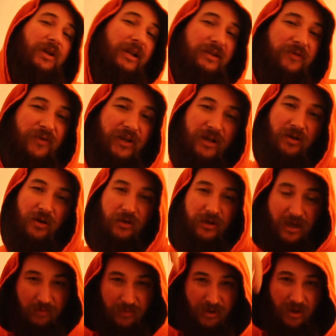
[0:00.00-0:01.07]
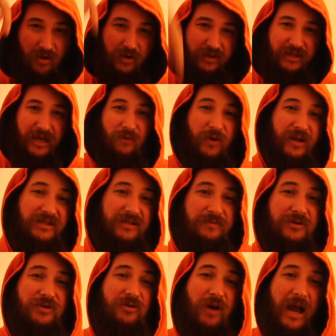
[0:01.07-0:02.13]
really like the video, go down below, hit that red
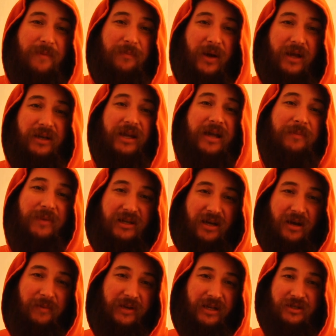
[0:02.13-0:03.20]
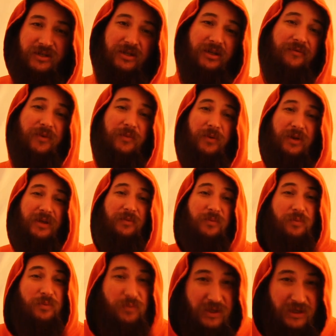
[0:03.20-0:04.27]
subscribe button, and become a ninja. And if you really,
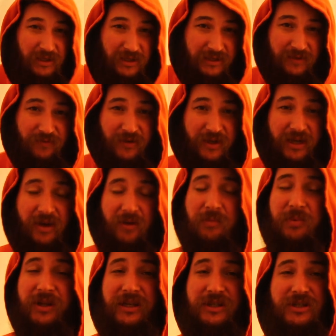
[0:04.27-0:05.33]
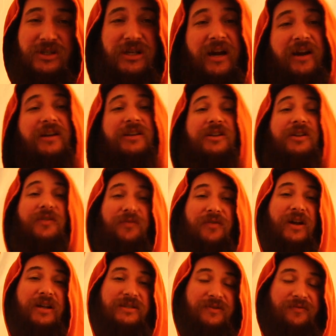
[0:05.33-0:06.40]
really like the video, please share it to your
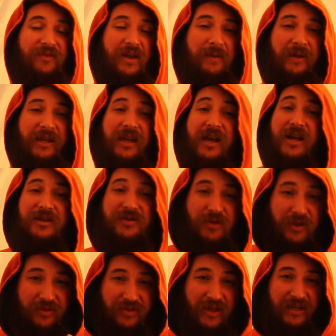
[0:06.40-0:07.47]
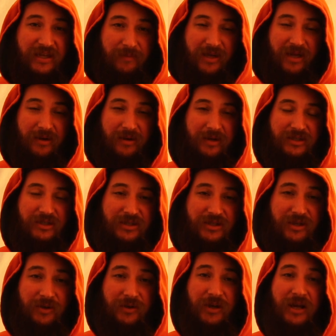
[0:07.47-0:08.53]
friends and family so that they can become ninjas
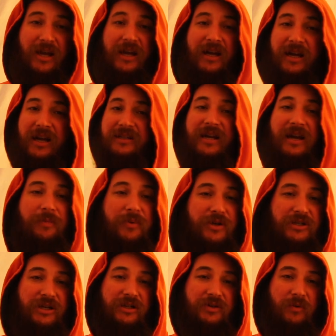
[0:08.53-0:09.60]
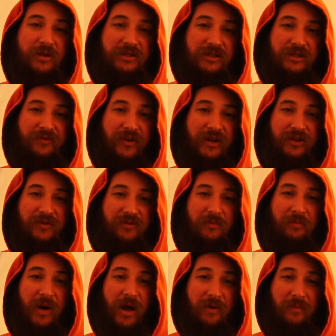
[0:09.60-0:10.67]
too. Guys, I appreciate you watching these videos
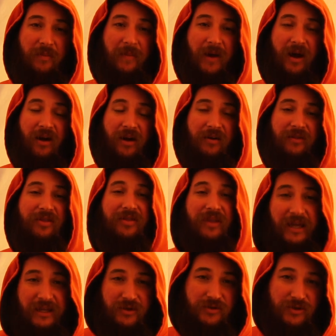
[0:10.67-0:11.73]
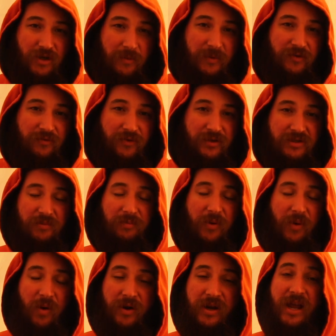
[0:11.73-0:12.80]
from the bottom of my heart. Thank you so much for the
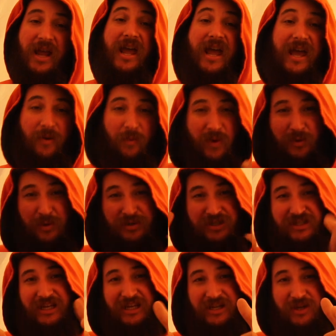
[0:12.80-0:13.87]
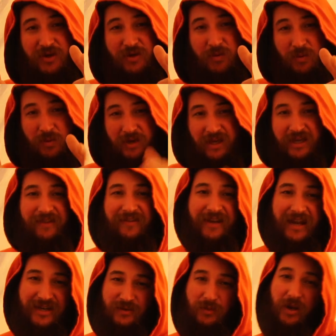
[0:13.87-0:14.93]
support, and we will see you in the
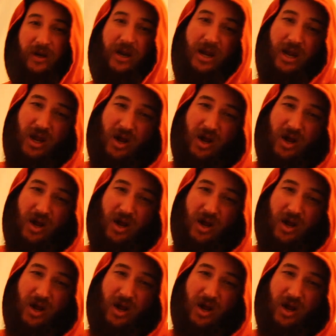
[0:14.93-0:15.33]
next one.